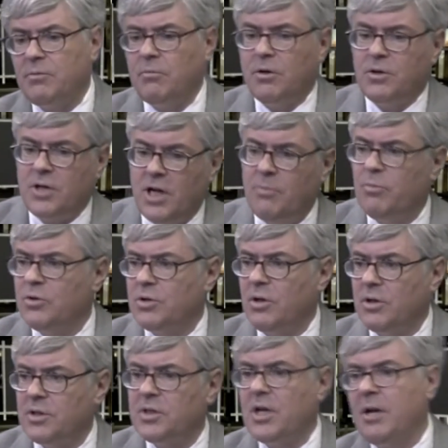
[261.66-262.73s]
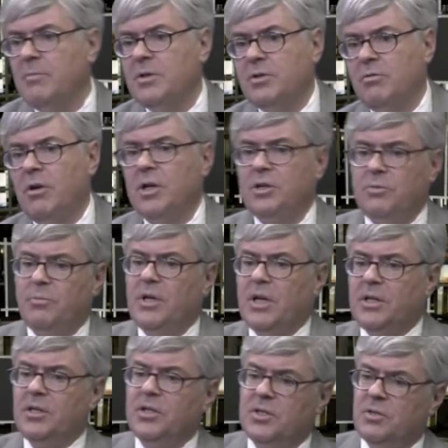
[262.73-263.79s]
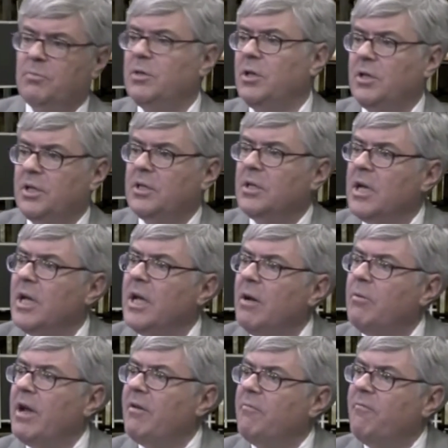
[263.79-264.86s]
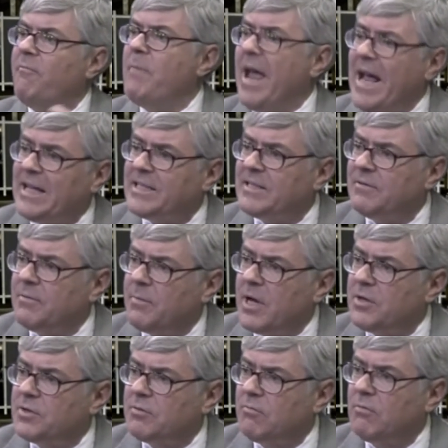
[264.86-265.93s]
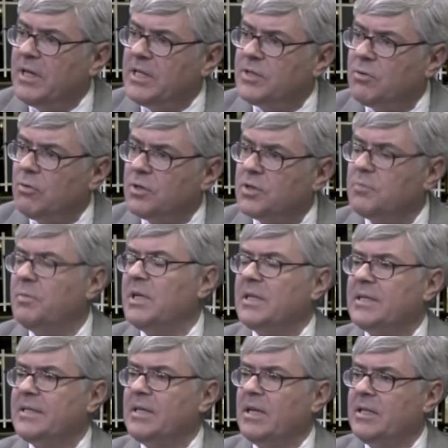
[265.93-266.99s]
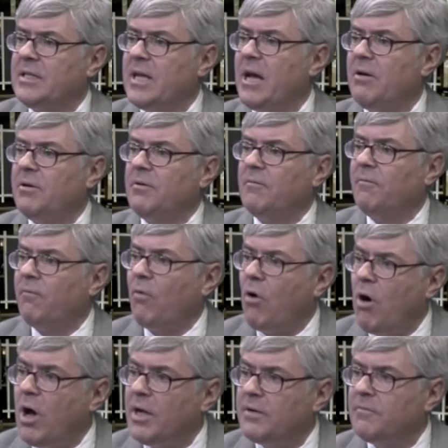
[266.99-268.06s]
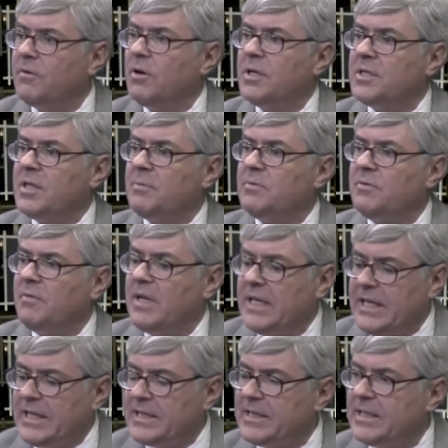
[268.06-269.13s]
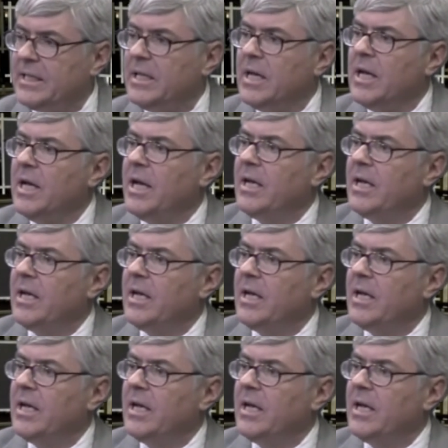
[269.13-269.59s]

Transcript: I have to wear diapers all the time, and so I should be on disability, and we have massive amounts of resources being sucked down in fraud and various types of idiocy